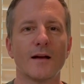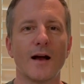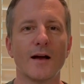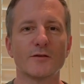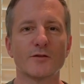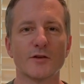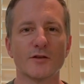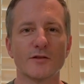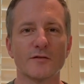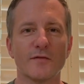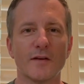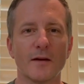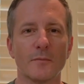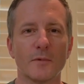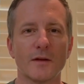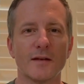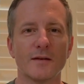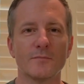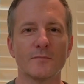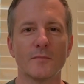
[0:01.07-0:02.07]
Hi, church
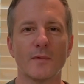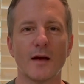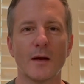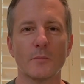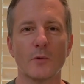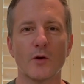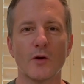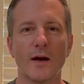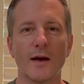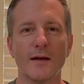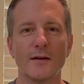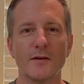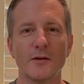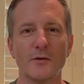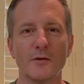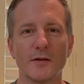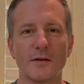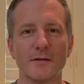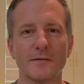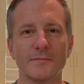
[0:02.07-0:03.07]
family. I'm Grant
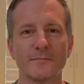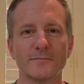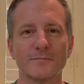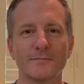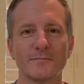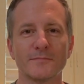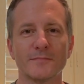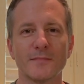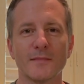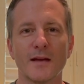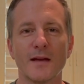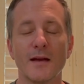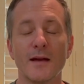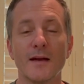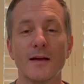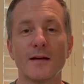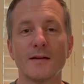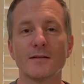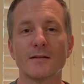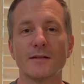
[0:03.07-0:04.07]
Eudy.
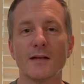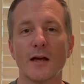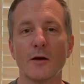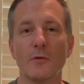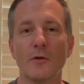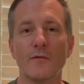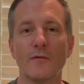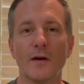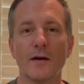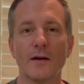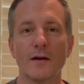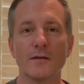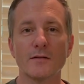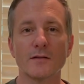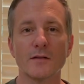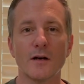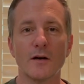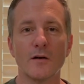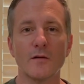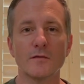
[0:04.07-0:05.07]
Today we find
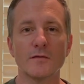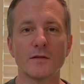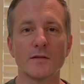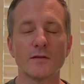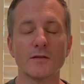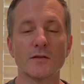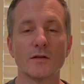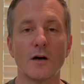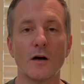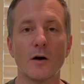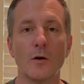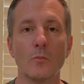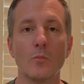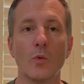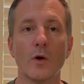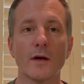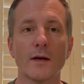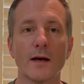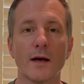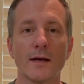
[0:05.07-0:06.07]
ourselves in Psalm
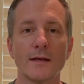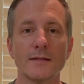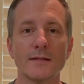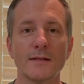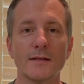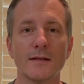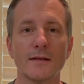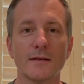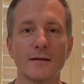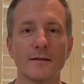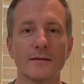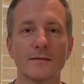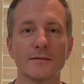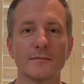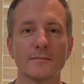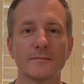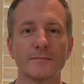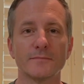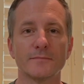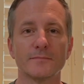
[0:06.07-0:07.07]
119.
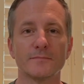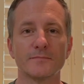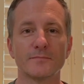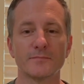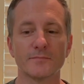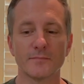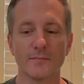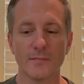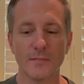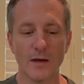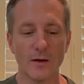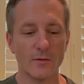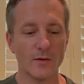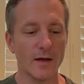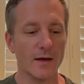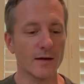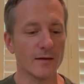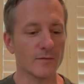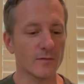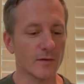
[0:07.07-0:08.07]

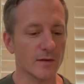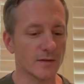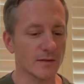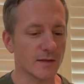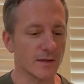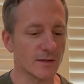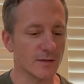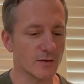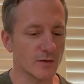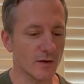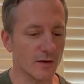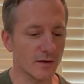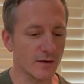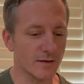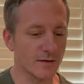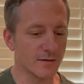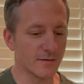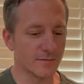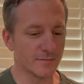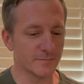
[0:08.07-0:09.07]
Okay, let's get
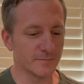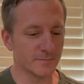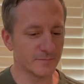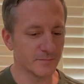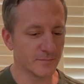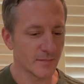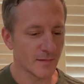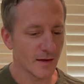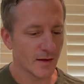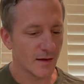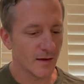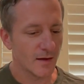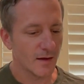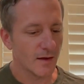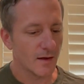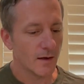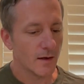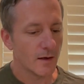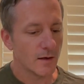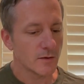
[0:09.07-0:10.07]
started.
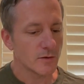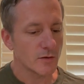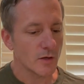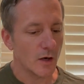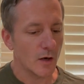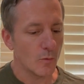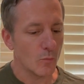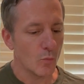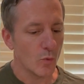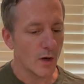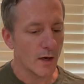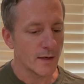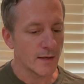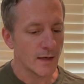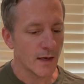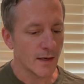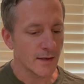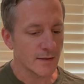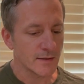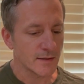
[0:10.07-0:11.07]
Psalm
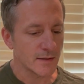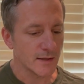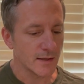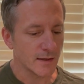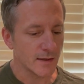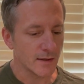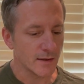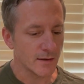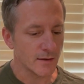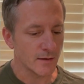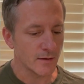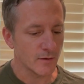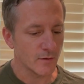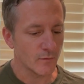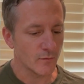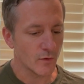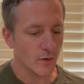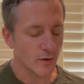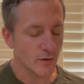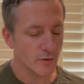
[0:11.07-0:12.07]
119,
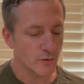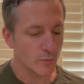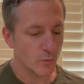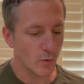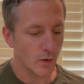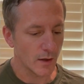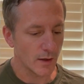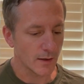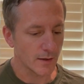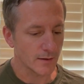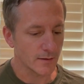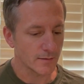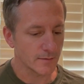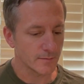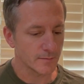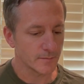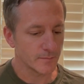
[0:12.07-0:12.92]
verse 1.